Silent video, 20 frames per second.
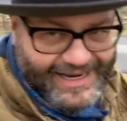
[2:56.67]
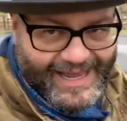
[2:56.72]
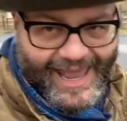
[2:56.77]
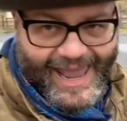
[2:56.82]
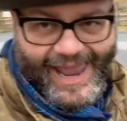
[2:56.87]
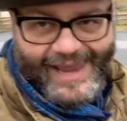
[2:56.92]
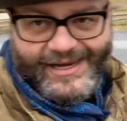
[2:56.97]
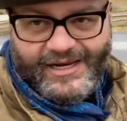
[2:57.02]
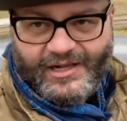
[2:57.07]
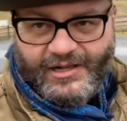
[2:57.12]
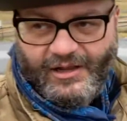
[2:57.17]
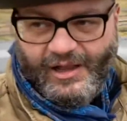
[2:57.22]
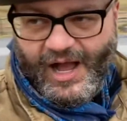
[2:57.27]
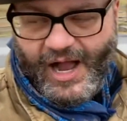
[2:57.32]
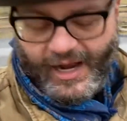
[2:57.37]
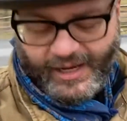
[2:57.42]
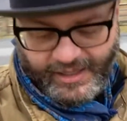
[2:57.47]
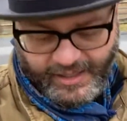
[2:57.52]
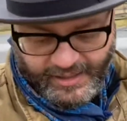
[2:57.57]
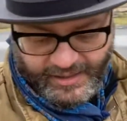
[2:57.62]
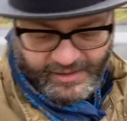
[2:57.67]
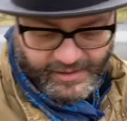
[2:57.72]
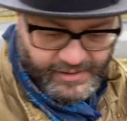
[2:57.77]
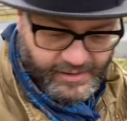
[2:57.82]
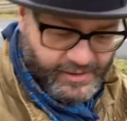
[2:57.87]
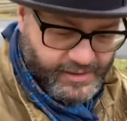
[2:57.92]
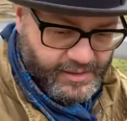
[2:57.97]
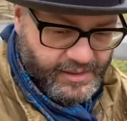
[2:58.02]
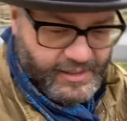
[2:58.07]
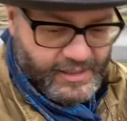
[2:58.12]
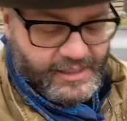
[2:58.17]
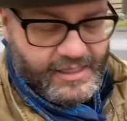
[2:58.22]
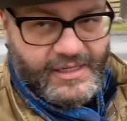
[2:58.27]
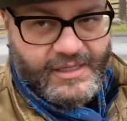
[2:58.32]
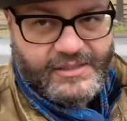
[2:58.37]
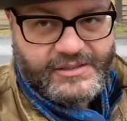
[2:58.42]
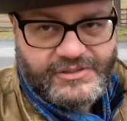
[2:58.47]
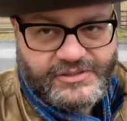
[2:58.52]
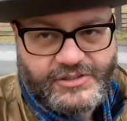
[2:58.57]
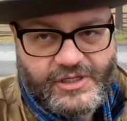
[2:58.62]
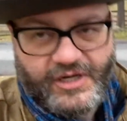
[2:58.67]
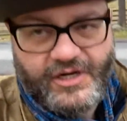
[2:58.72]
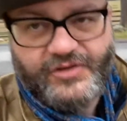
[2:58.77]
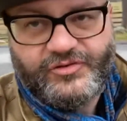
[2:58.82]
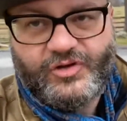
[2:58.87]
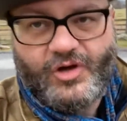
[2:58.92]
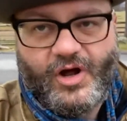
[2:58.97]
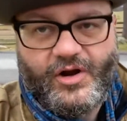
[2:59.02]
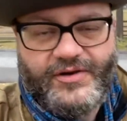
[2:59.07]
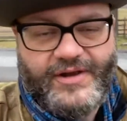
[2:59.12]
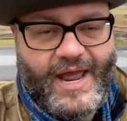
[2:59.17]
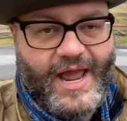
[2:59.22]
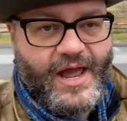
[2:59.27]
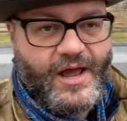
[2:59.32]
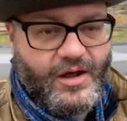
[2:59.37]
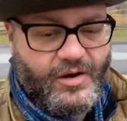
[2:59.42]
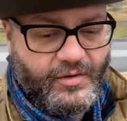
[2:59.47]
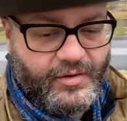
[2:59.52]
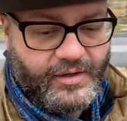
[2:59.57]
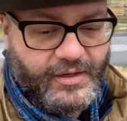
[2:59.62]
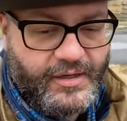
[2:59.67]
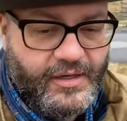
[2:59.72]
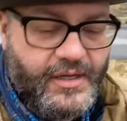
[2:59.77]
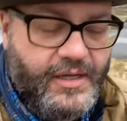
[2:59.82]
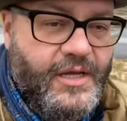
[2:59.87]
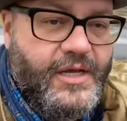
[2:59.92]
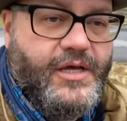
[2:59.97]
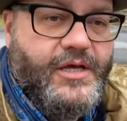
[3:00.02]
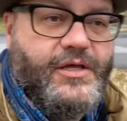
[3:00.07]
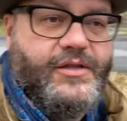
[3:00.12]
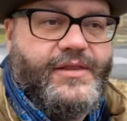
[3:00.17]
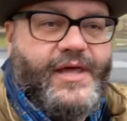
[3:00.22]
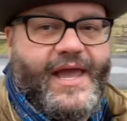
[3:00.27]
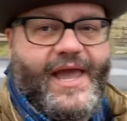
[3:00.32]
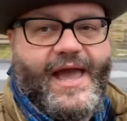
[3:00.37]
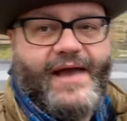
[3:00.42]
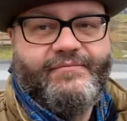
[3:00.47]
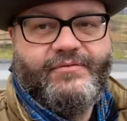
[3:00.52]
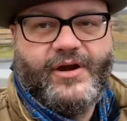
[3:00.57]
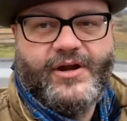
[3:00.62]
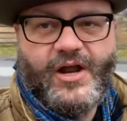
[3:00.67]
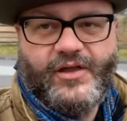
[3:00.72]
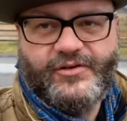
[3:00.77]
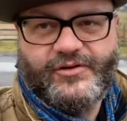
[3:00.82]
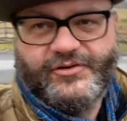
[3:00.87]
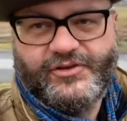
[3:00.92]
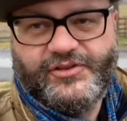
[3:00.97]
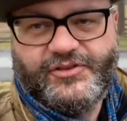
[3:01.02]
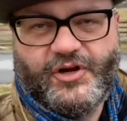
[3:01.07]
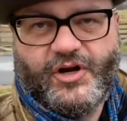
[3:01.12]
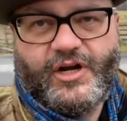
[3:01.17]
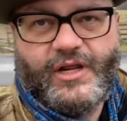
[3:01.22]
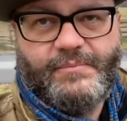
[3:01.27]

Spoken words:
8 o'clock, the sun has gone down. They have another 30